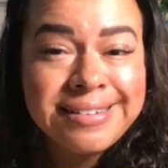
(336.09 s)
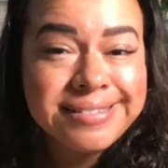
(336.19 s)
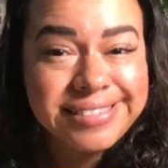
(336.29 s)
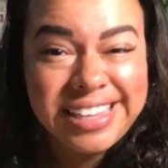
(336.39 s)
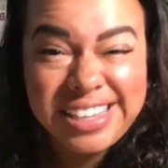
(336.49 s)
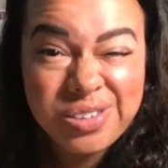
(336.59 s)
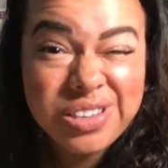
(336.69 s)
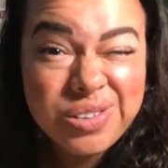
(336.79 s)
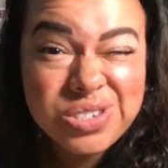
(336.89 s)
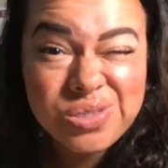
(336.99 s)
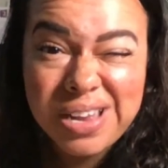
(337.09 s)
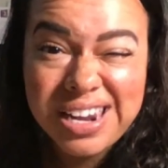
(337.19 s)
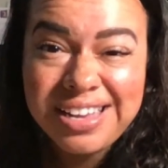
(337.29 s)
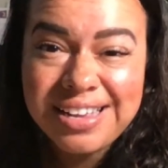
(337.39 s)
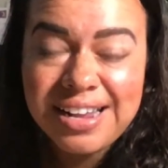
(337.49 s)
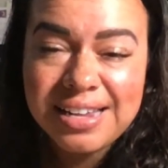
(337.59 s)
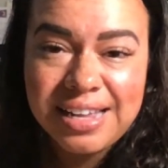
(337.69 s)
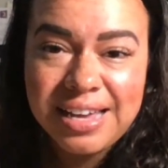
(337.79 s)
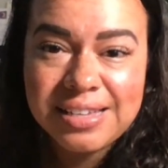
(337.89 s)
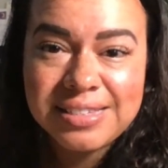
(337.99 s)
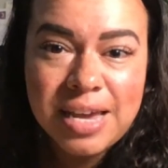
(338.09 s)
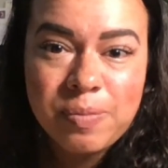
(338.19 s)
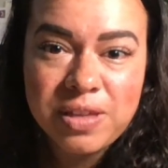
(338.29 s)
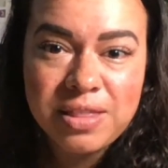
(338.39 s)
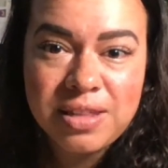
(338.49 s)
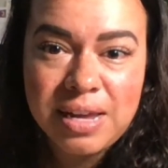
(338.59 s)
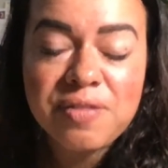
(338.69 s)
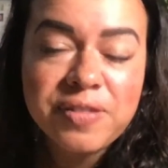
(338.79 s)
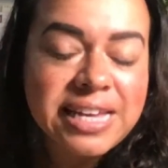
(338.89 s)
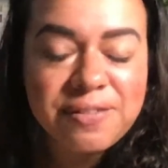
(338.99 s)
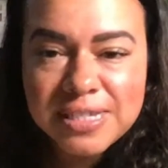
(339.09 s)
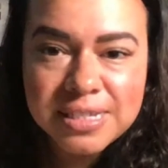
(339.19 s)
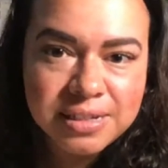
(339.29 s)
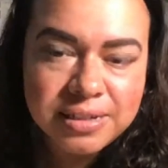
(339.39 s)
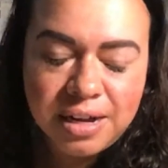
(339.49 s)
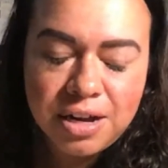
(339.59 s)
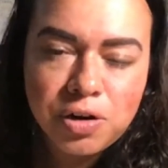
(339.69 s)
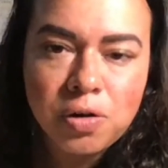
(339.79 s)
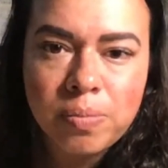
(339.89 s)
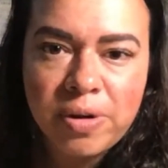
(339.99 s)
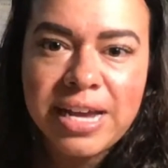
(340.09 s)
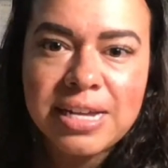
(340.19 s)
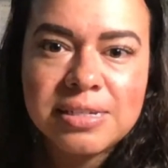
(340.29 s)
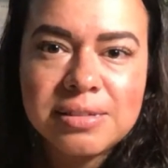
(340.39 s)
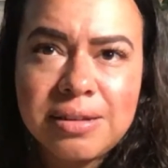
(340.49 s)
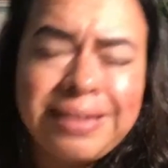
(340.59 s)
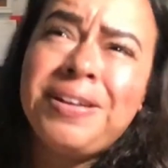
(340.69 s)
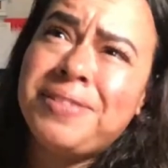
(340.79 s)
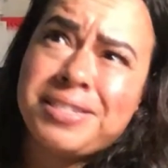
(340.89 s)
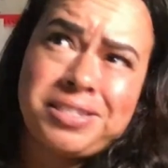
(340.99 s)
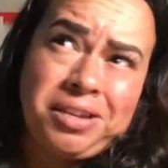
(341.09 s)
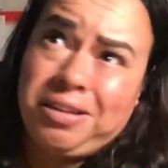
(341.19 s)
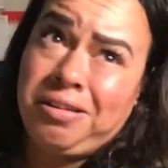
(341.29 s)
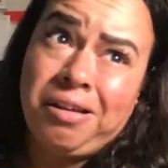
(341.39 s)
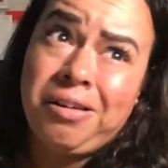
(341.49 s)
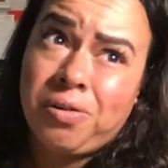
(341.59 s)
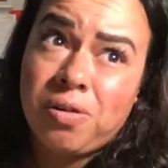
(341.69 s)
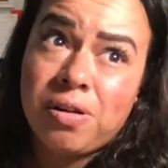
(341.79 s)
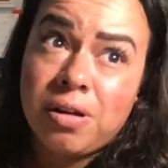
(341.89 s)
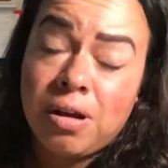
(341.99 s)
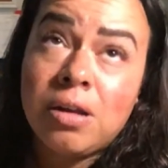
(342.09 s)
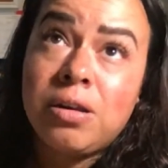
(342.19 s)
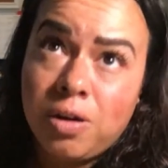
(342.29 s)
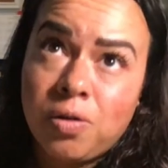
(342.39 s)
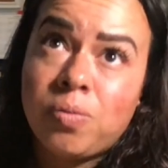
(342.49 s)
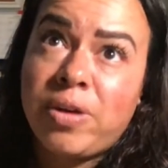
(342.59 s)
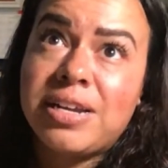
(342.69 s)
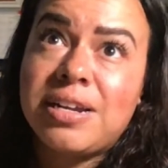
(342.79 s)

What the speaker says: Like you can go into Reddit and like type in the name. If it's a known brand, it's an unknown brand.